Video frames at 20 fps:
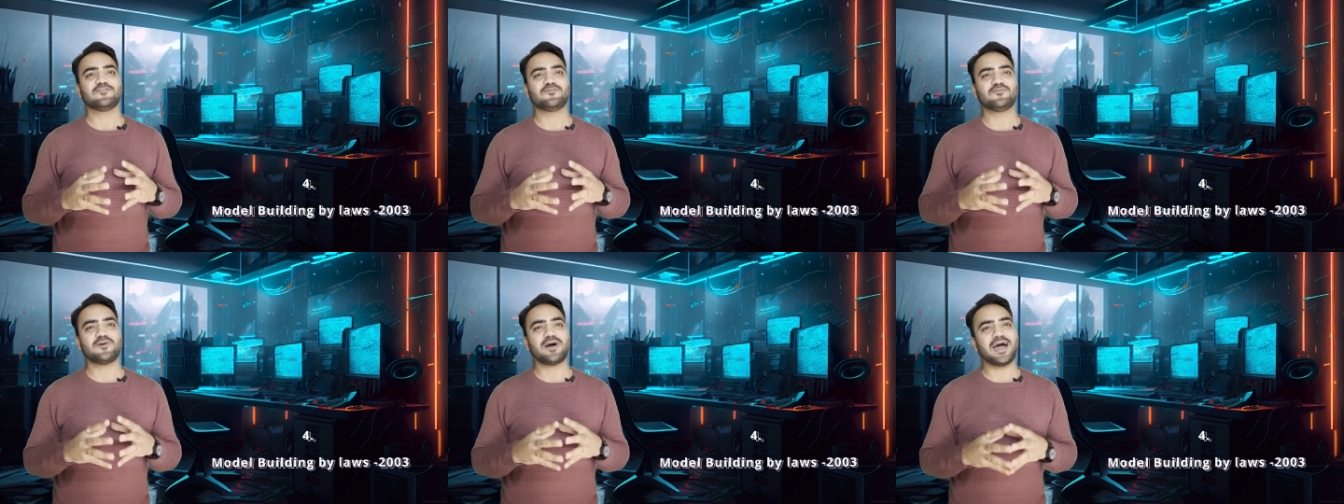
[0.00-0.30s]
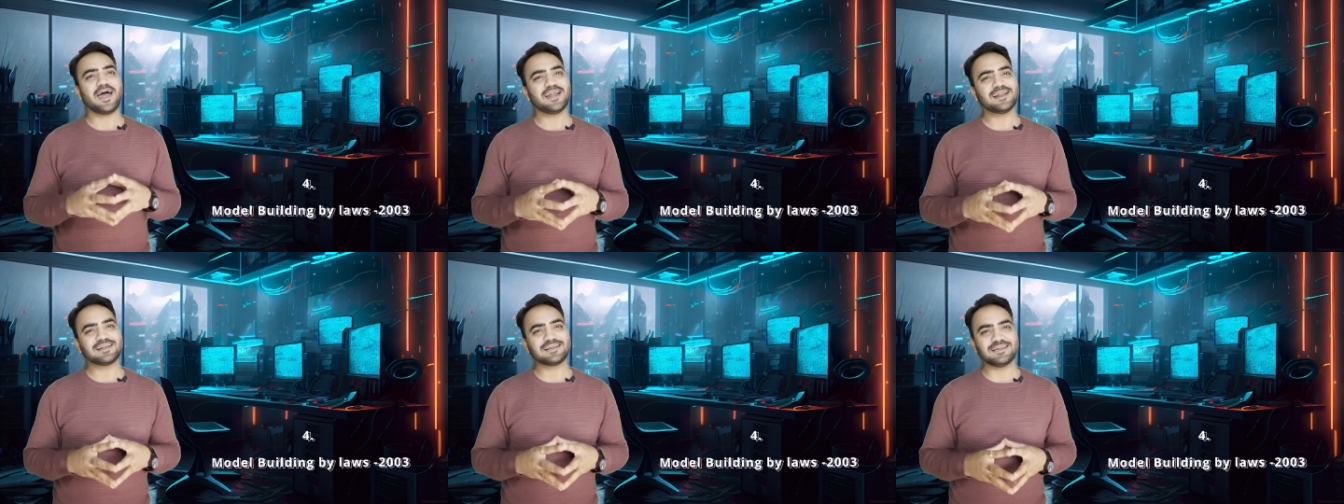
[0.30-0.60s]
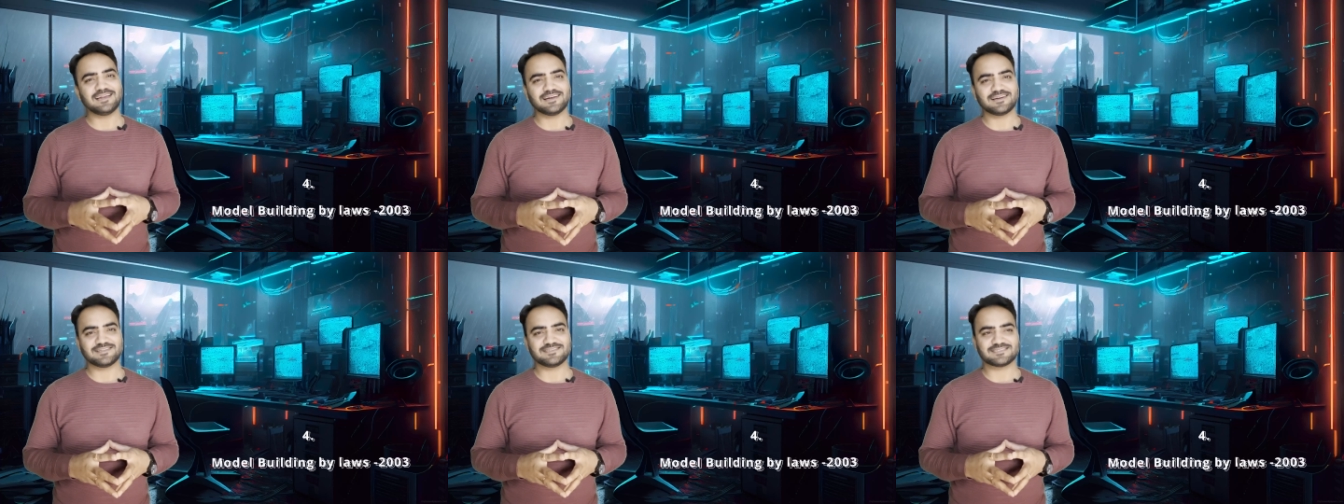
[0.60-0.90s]
Fire
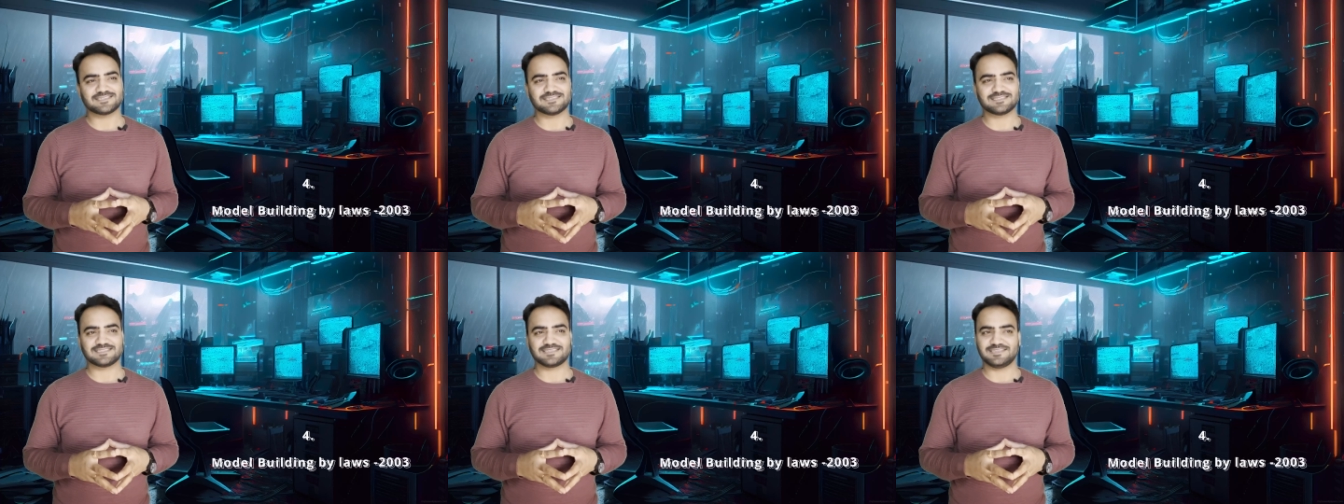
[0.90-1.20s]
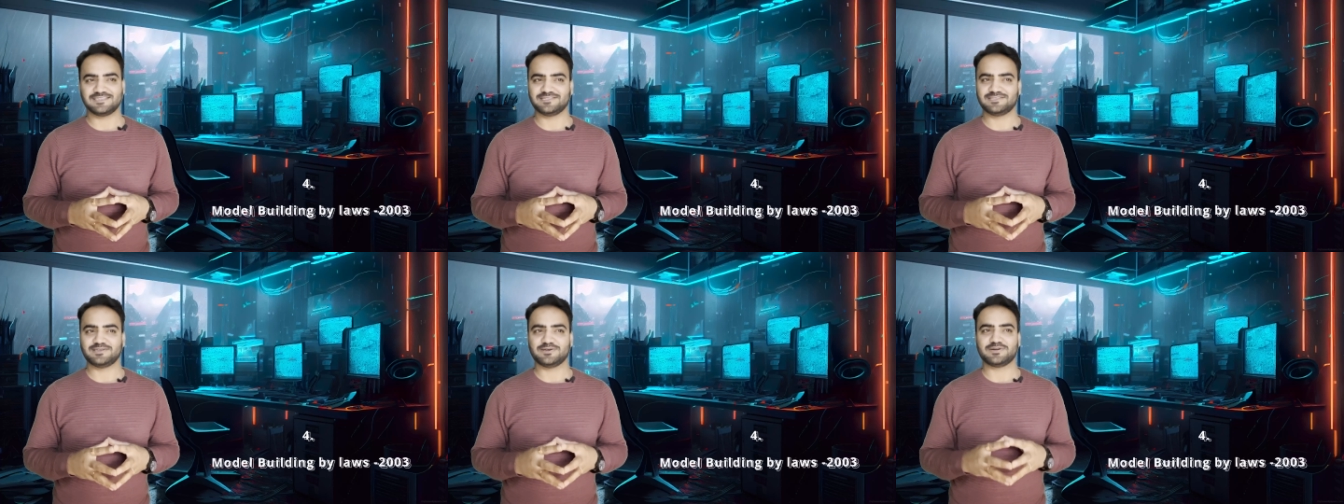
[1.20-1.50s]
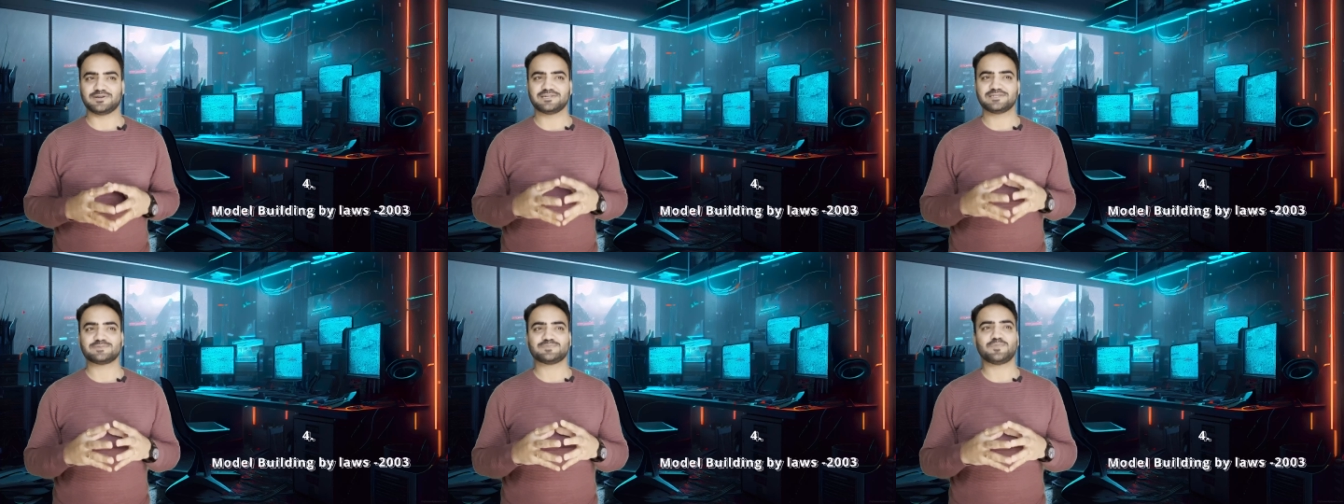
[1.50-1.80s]
clearances is the
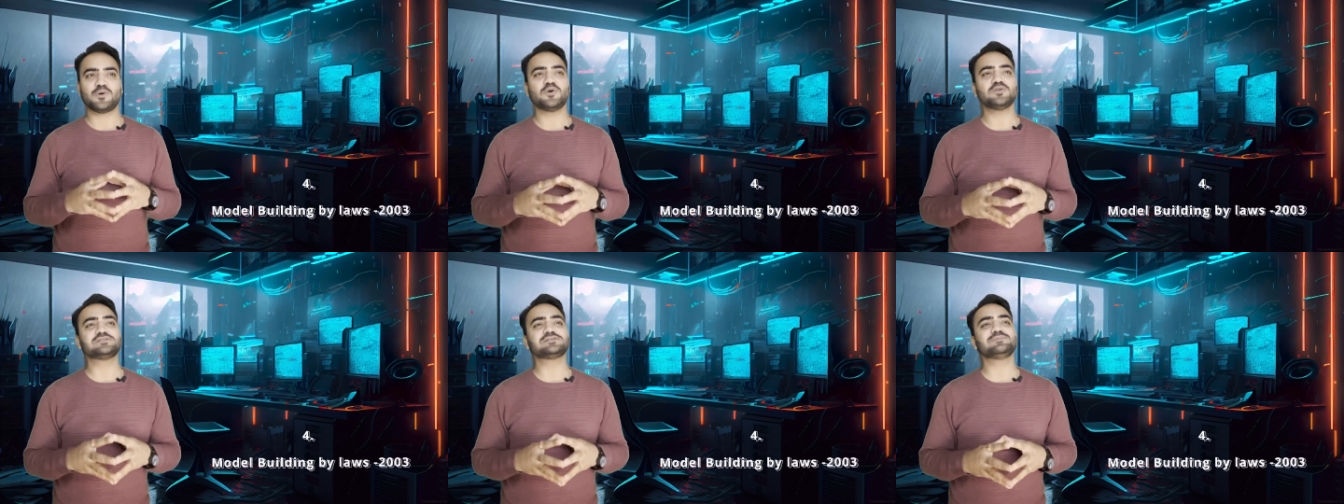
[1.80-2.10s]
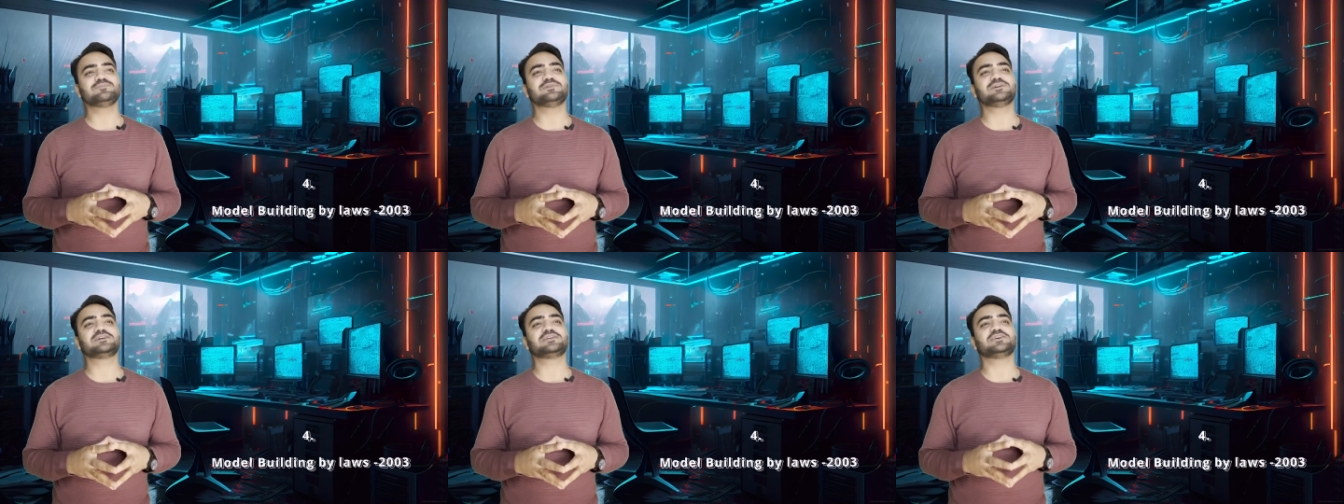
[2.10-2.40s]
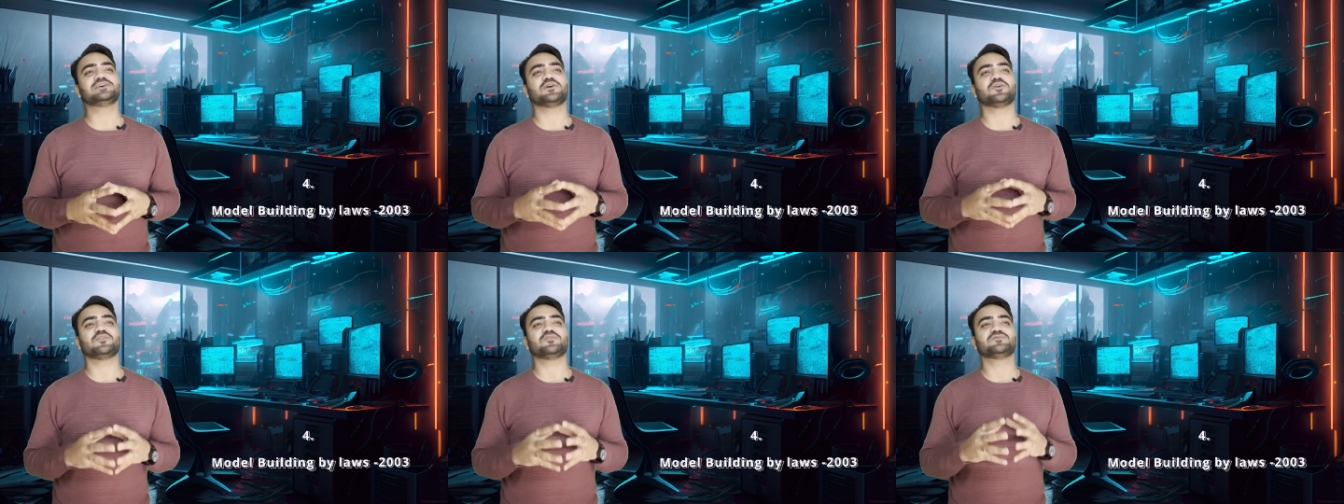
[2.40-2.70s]

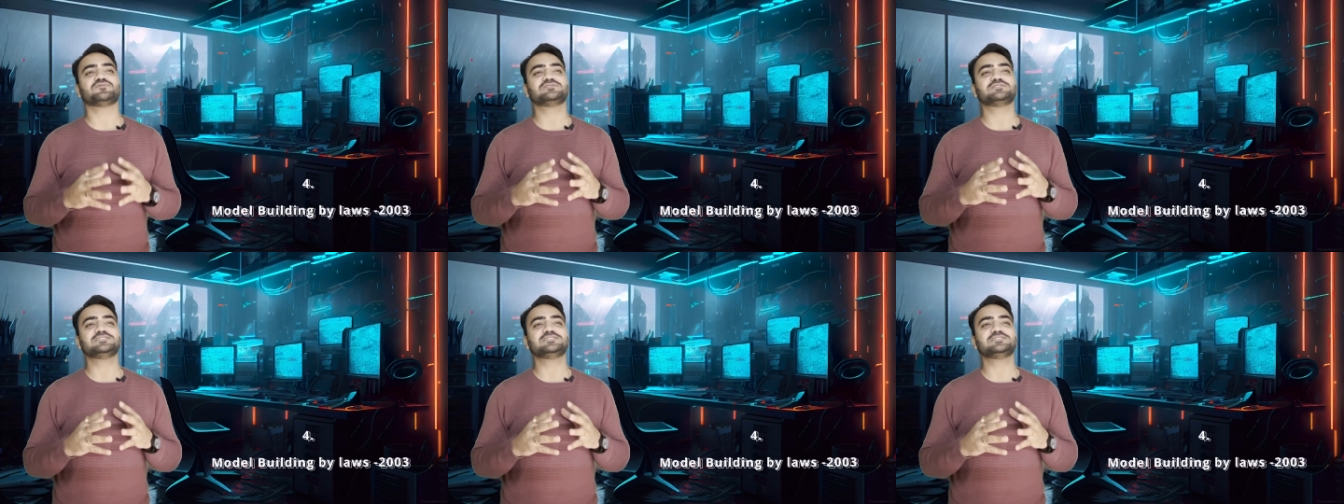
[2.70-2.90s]
responsibility of